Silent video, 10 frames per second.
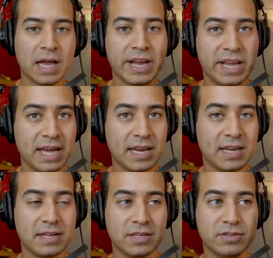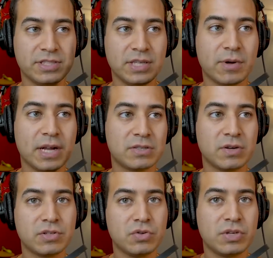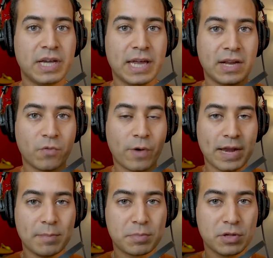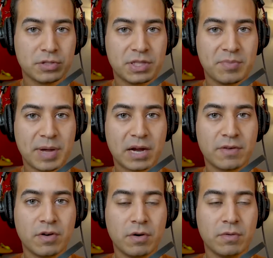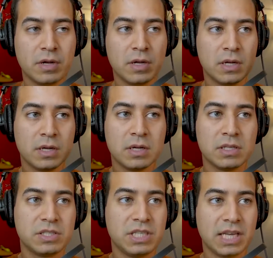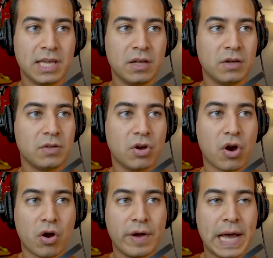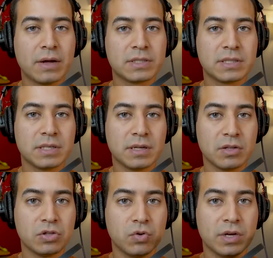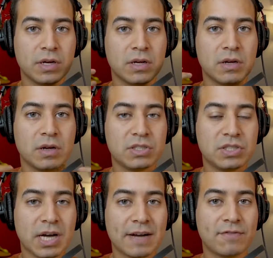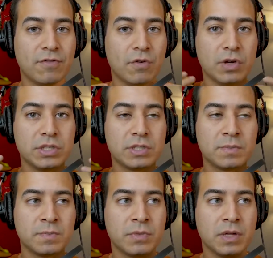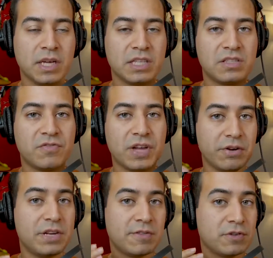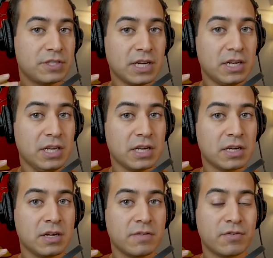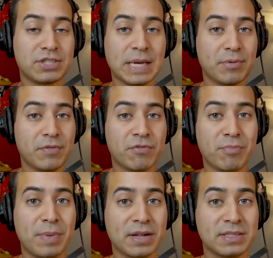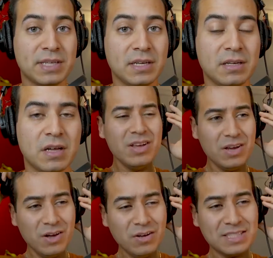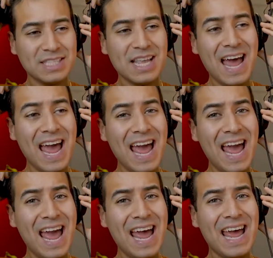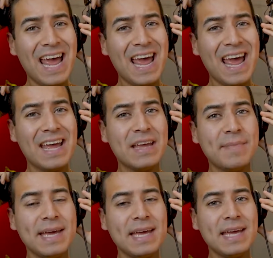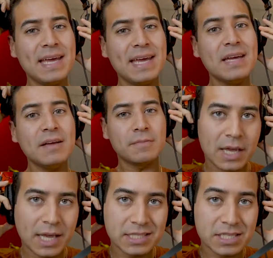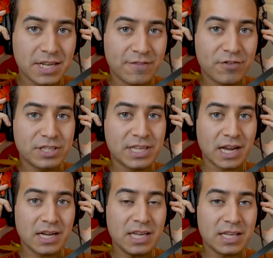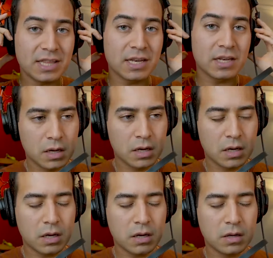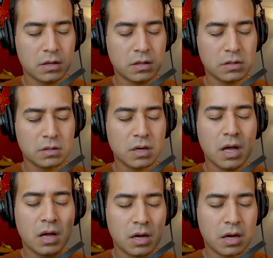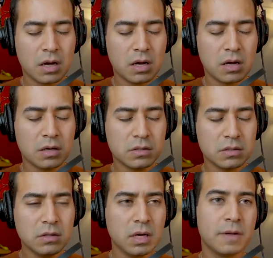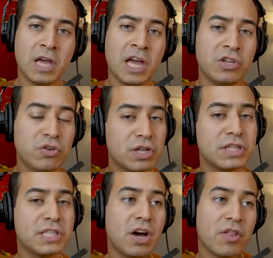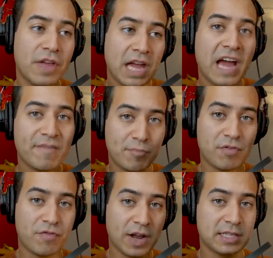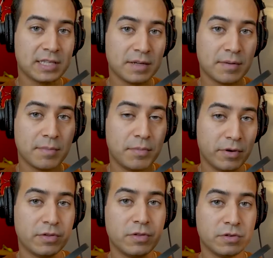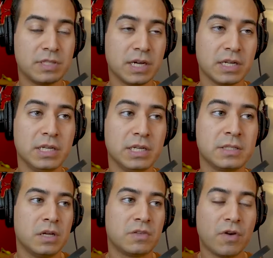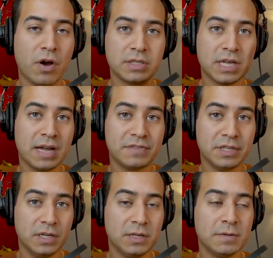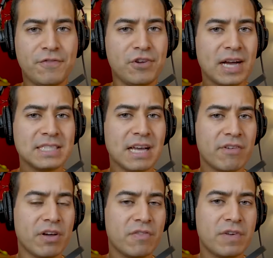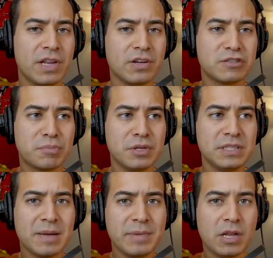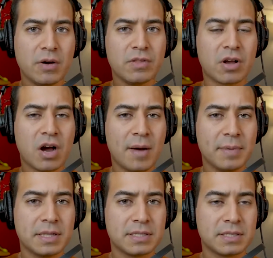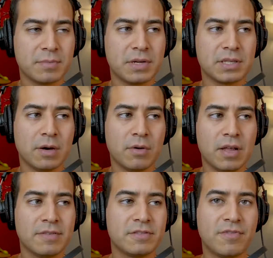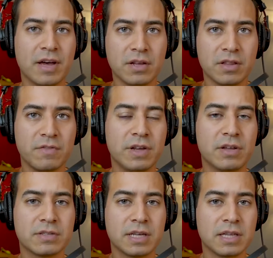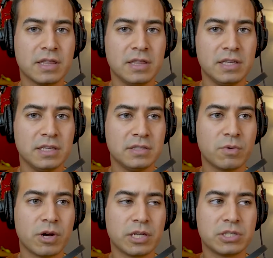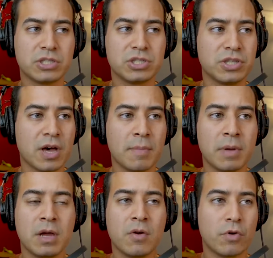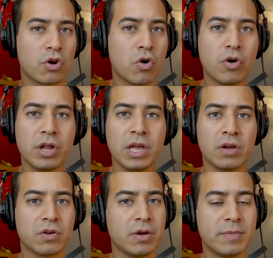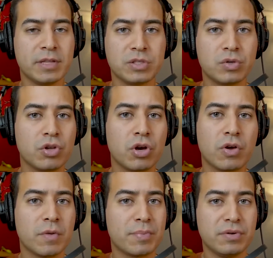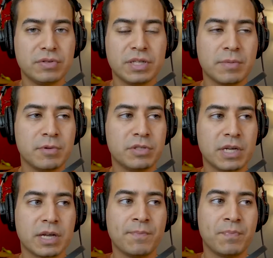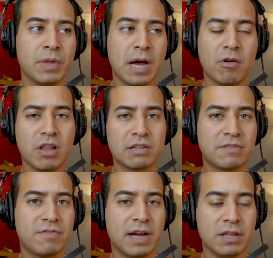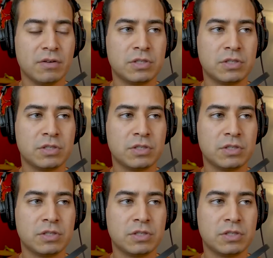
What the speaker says: Again, you see what I told you? Getting right up close to the microphone, singing your heart out, doing a soft voice. It's a very different technique. For example, if you're belting, you slay me, it's a different technique than oh, oh. And you can tell they have perfected both of those techniques as far as I've seen. If you guys have other videos, please let me know in the comments, because I would love to find other videos like these where it's just them recording or them in the studio, they're producing the music. I would love to find those.